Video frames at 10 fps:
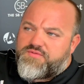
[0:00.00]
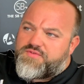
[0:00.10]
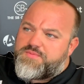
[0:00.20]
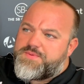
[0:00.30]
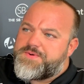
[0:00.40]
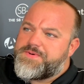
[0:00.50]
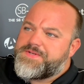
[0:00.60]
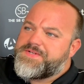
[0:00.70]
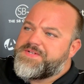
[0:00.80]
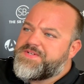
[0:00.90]
in football.
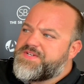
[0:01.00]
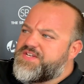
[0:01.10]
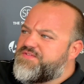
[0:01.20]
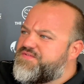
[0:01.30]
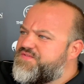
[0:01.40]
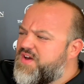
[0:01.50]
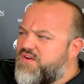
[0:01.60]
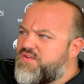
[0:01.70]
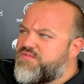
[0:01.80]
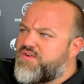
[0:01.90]
He's
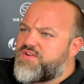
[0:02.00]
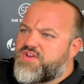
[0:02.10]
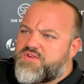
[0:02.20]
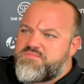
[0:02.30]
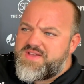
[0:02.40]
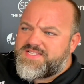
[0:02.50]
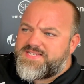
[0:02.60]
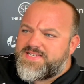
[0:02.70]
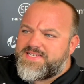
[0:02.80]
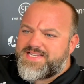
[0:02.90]
very, very
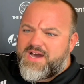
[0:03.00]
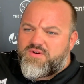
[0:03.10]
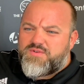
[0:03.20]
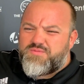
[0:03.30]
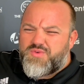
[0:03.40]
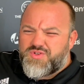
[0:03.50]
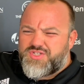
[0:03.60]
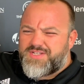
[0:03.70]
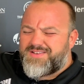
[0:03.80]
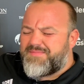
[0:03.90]
committed. He's out watching.